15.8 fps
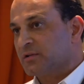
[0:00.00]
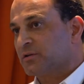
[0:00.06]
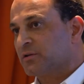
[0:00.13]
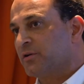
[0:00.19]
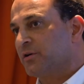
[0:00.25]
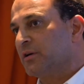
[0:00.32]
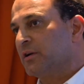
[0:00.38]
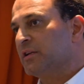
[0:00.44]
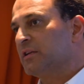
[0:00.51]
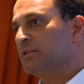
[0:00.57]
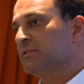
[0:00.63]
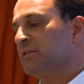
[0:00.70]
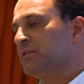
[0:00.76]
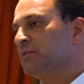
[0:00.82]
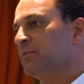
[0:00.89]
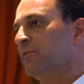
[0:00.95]
currently
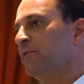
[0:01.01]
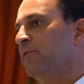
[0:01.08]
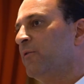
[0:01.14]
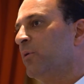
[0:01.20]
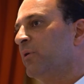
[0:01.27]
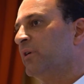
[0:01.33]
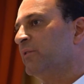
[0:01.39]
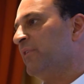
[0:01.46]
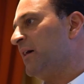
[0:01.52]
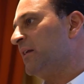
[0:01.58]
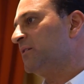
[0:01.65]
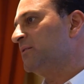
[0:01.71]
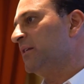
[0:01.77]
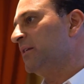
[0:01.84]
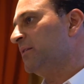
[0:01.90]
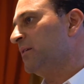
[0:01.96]
consists of 4
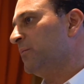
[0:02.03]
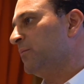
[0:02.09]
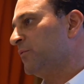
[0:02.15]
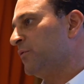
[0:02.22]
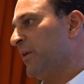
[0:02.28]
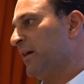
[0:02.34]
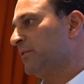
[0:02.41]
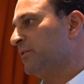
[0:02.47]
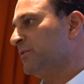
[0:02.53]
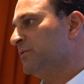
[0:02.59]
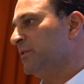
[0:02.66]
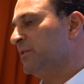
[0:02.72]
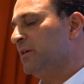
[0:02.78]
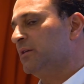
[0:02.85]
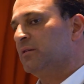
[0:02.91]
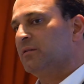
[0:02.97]
Advantage Lithium directors
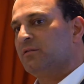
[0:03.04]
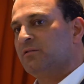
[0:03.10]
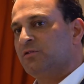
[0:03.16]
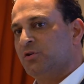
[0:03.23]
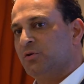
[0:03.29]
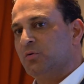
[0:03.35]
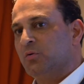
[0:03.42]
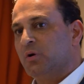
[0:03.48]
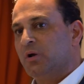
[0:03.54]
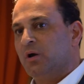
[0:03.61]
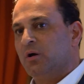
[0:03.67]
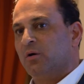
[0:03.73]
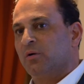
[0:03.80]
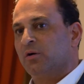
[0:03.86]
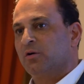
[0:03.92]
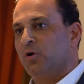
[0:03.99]
and then 2
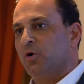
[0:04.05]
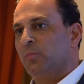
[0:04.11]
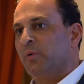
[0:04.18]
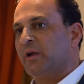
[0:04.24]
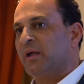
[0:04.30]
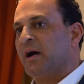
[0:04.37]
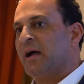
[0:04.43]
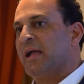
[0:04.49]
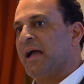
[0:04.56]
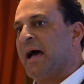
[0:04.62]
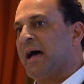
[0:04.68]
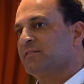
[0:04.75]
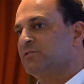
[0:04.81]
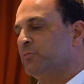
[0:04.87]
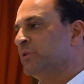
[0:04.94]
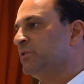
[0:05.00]
Orocobre. I
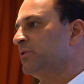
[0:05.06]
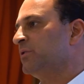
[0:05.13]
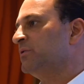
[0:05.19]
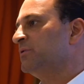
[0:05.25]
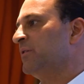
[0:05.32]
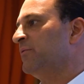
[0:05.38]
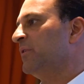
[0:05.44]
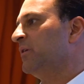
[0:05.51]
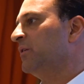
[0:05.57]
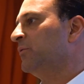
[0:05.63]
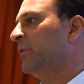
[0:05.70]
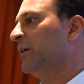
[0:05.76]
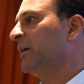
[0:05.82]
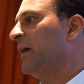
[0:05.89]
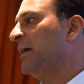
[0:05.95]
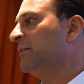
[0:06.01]
asked Richard Seville and
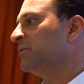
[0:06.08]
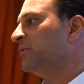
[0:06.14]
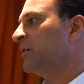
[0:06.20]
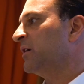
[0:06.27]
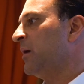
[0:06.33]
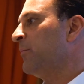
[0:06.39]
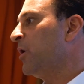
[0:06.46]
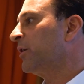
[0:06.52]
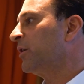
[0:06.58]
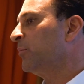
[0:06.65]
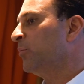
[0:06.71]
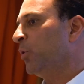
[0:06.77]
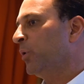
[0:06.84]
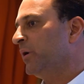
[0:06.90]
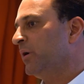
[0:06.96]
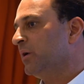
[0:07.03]
Rick Anton to come on our
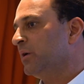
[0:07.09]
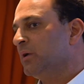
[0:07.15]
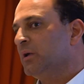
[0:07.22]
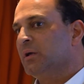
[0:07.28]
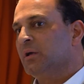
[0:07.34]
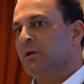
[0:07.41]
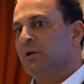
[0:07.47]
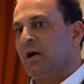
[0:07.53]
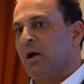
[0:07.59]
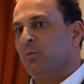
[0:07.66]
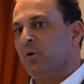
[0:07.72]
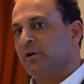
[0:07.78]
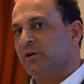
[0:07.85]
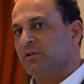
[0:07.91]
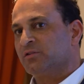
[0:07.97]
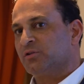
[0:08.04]
board. I
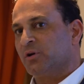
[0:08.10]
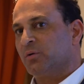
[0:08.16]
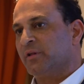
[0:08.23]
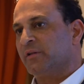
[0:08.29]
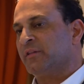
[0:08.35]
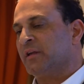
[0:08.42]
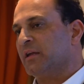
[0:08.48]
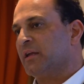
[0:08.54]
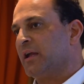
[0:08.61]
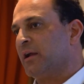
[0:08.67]
wanted to show that they